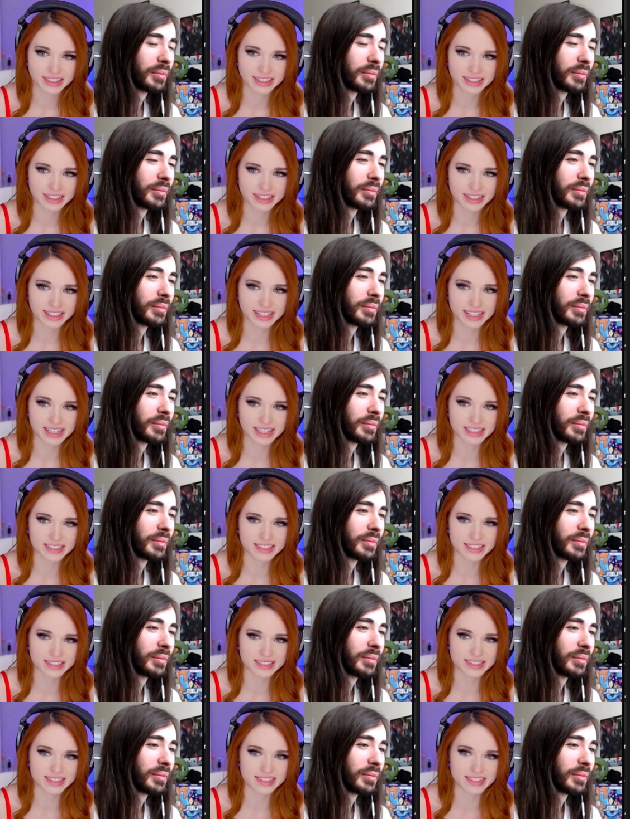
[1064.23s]
Speaker 1: Kids
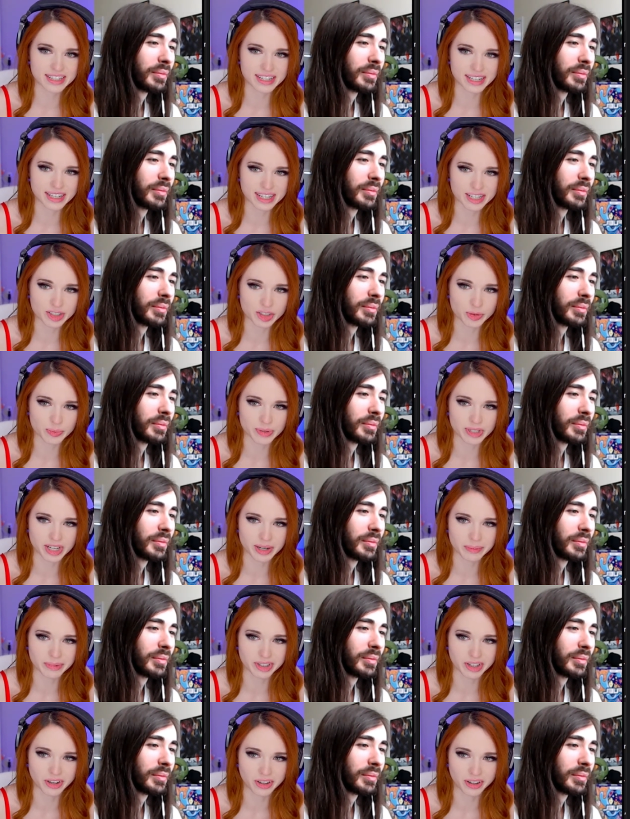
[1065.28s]
stick is becoming
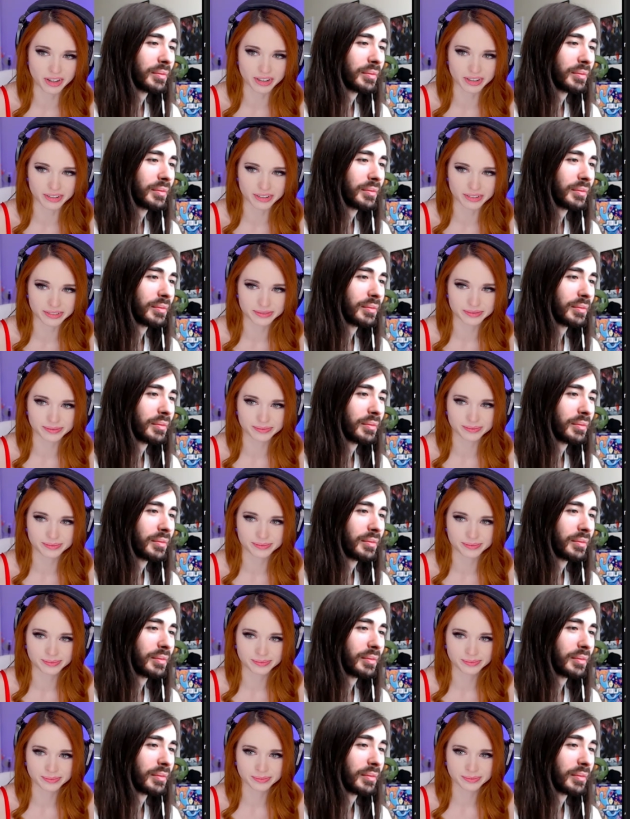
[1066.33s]
hard.
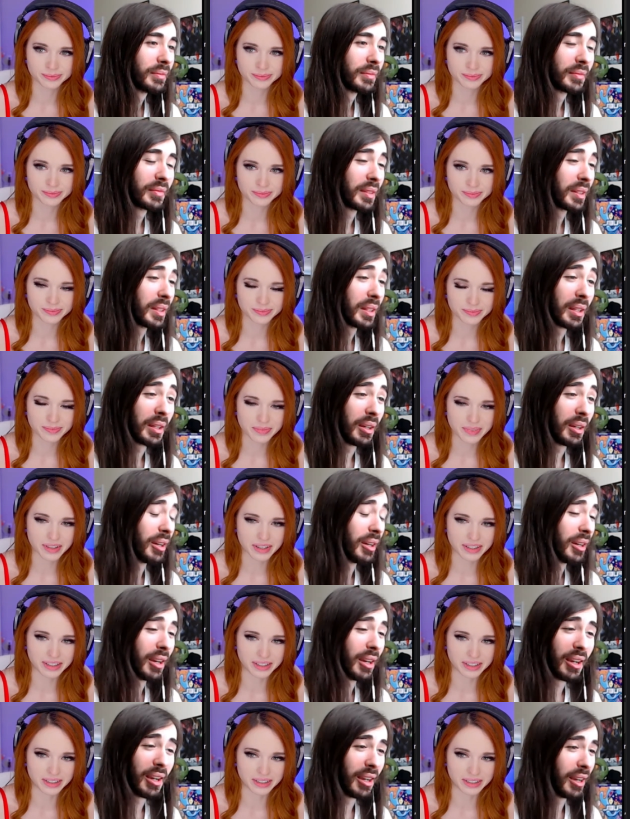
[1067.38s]

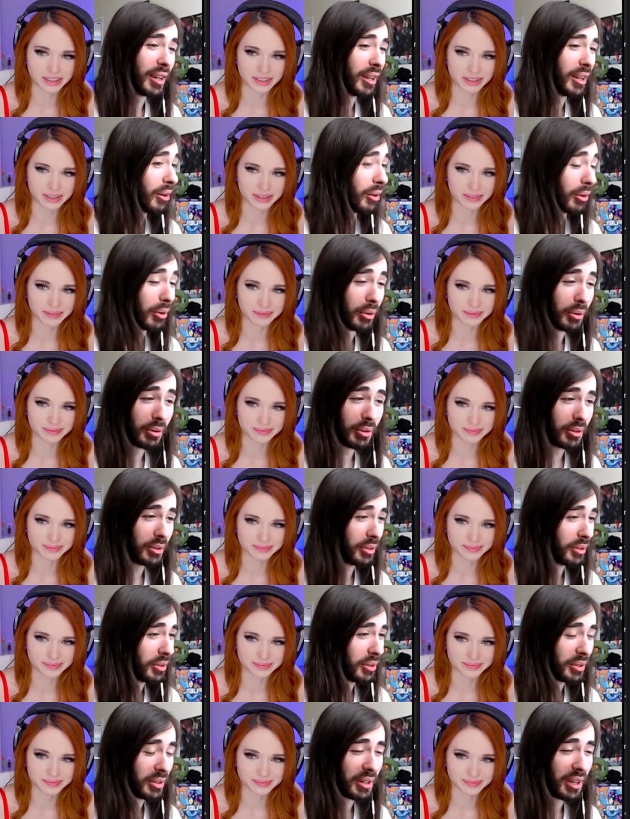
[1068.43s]
Uh,
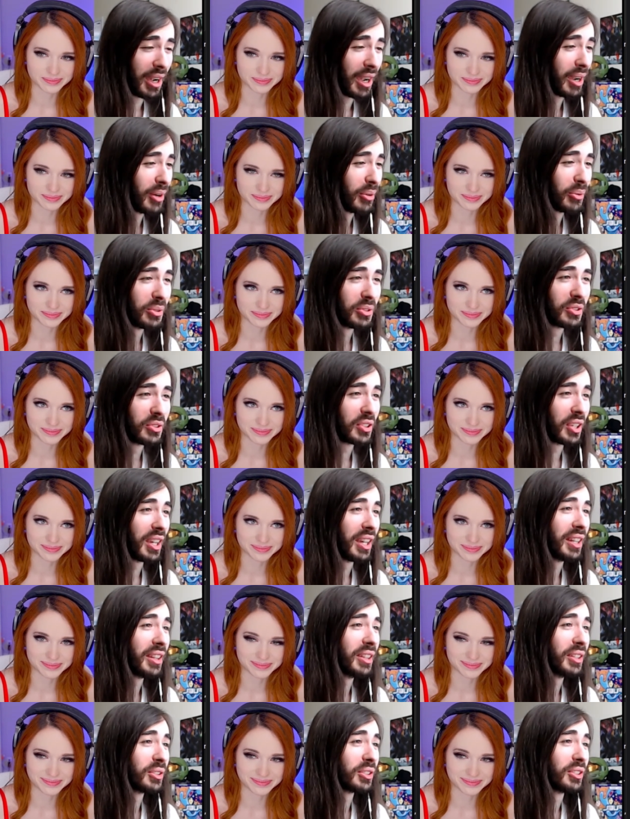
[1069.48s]
Speaker 2: I would say
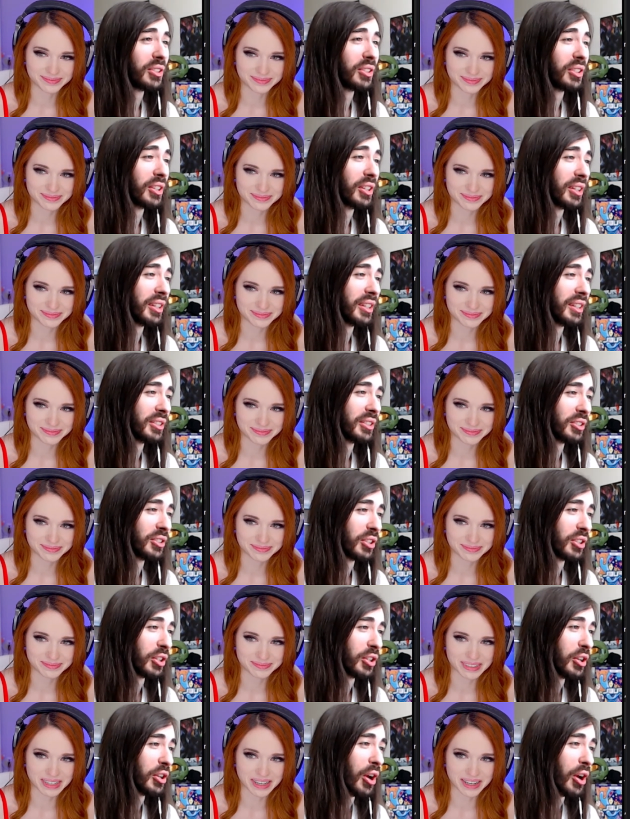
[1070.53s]
this is a this is a
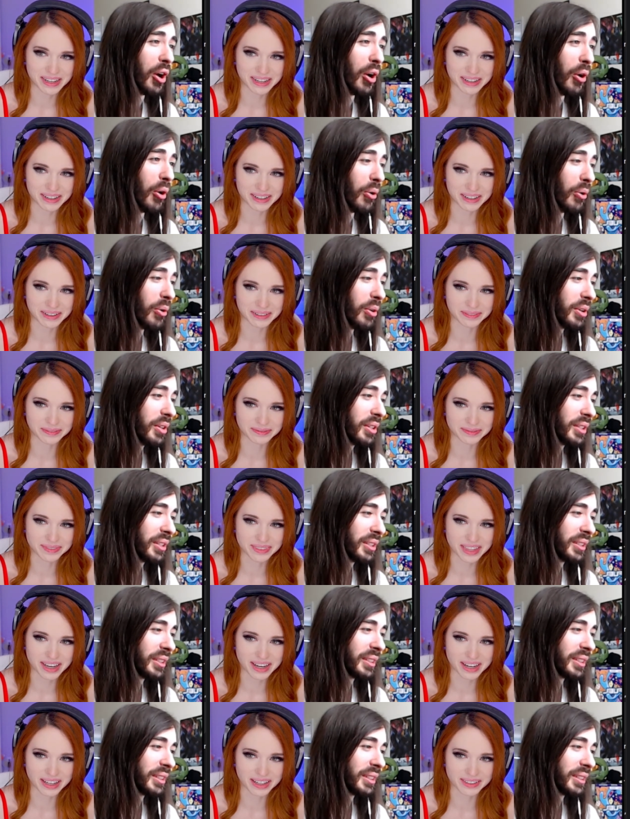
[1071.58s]
no. Uh,
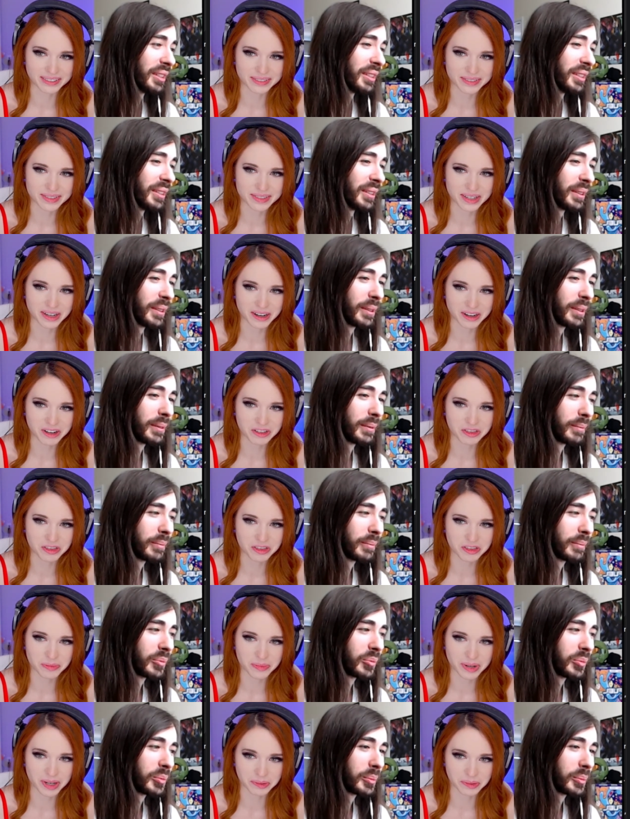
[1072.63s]
Speaker 1: uh, sorry for my
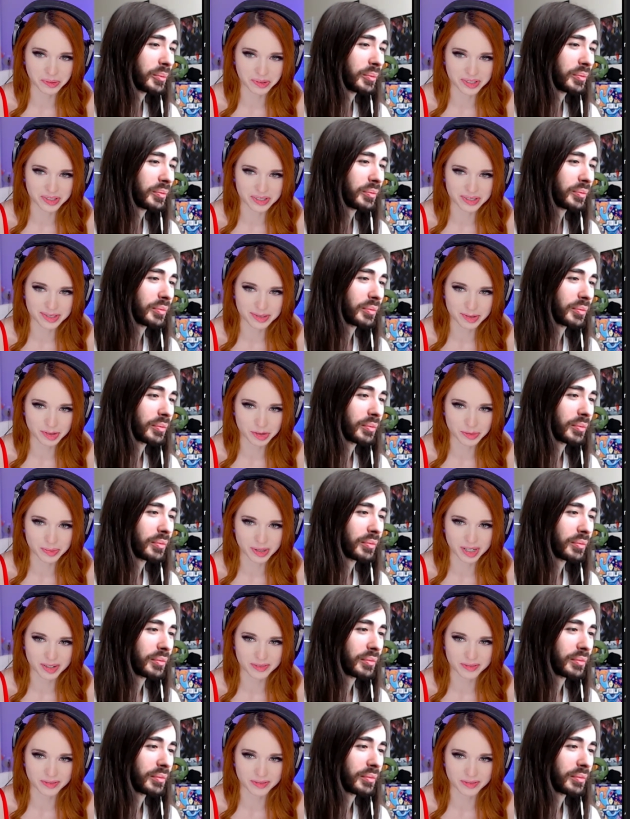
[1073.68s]
rude and disrespect